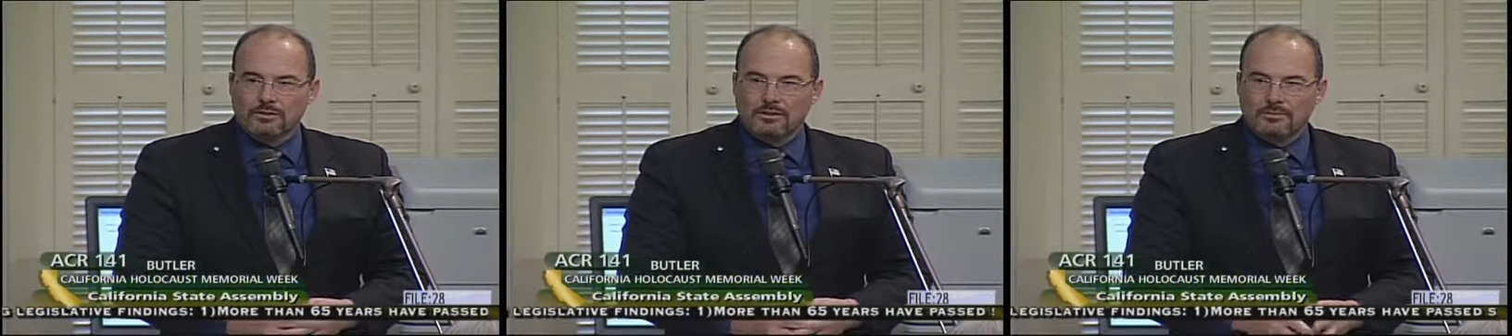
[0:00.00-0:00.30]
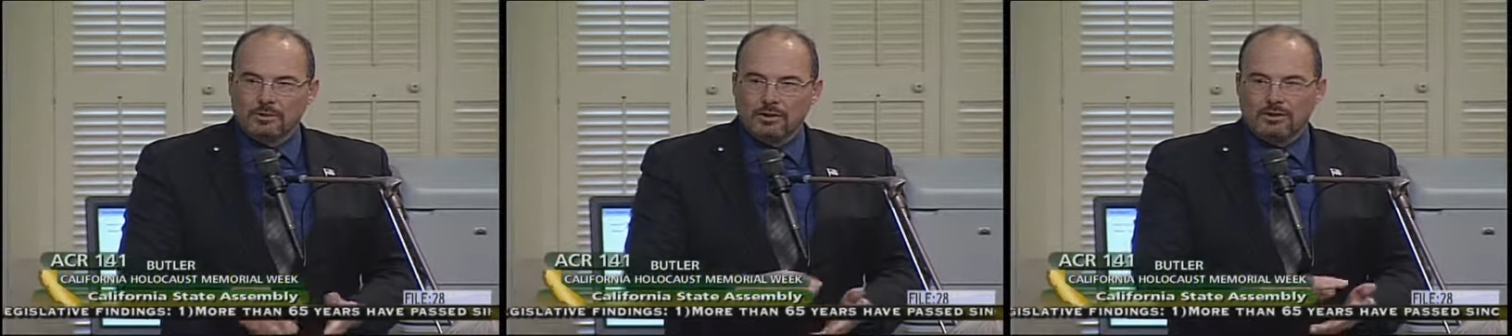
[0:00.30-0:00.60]

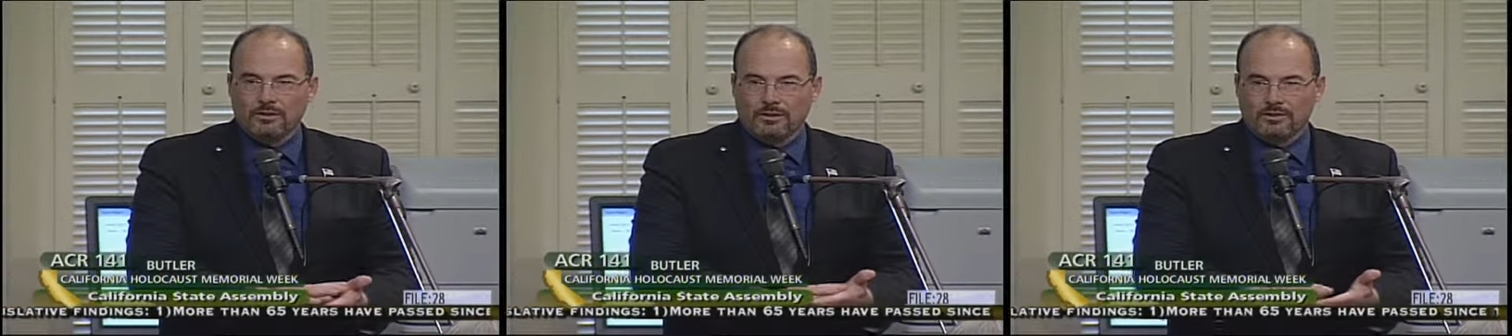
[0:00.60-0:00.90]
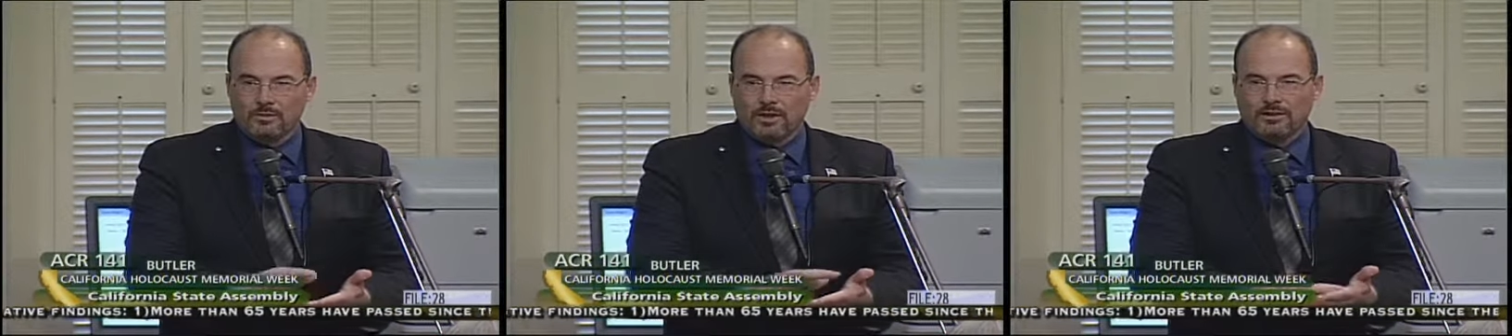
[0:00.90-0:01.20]
It's, part of,
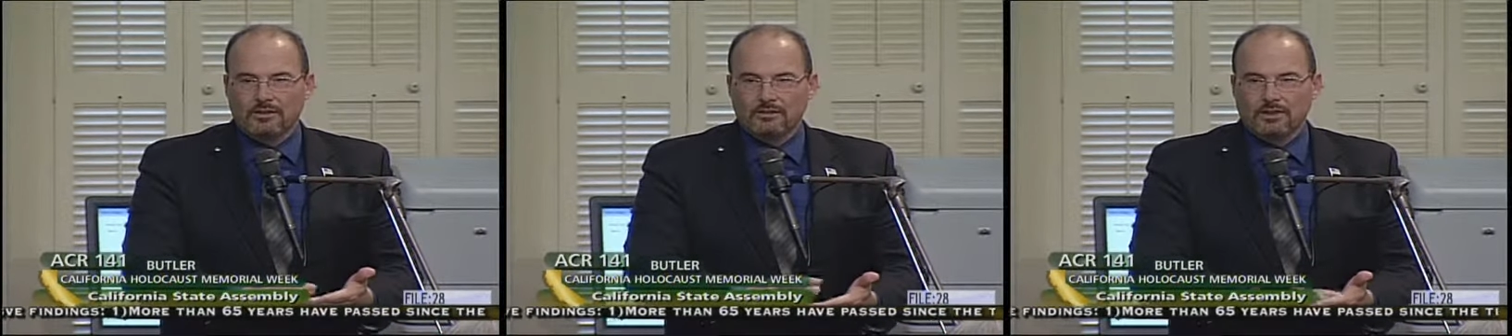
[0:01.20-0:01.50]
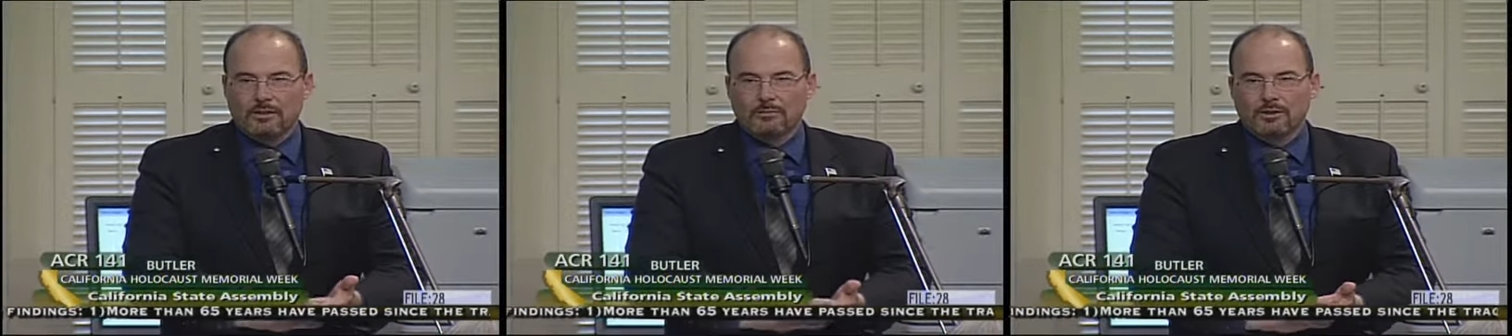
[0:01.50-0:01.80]
it's right there,
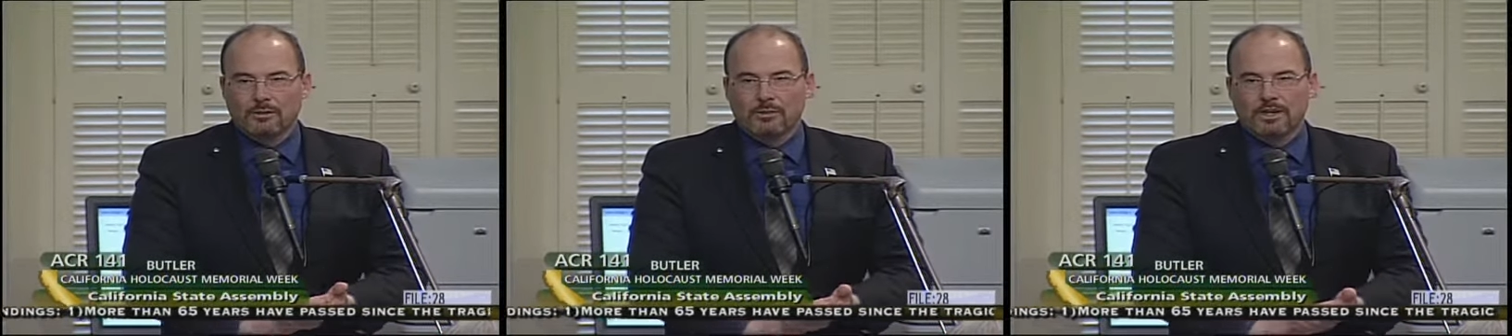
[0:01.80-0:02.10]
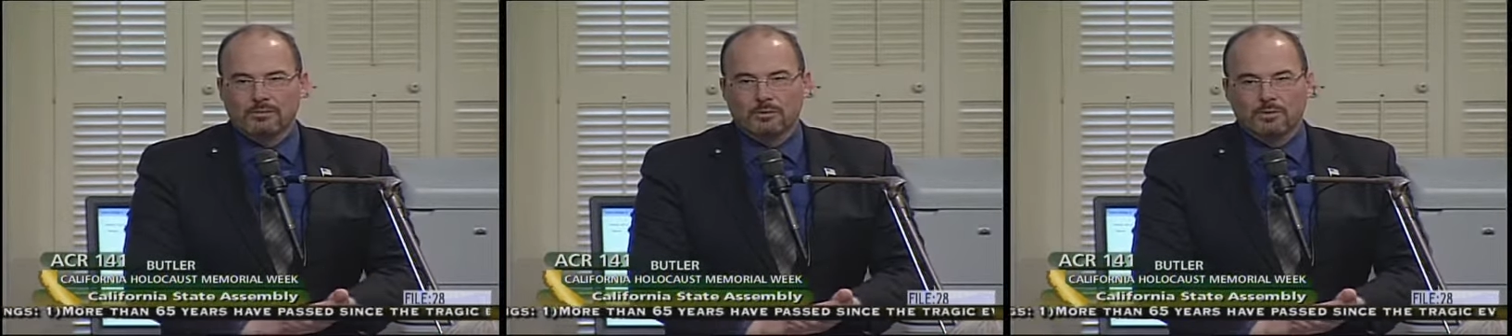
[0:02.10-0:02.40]
stamped on your
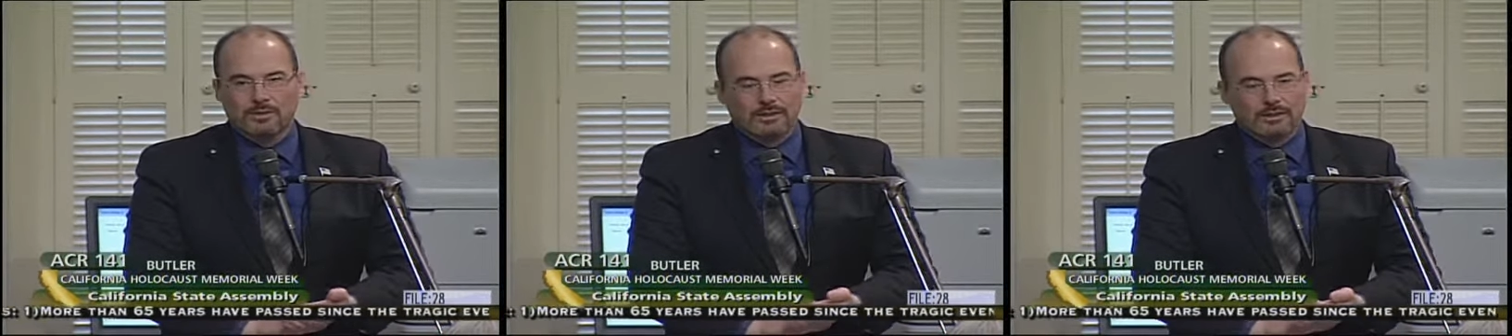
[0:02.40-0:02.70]
passport.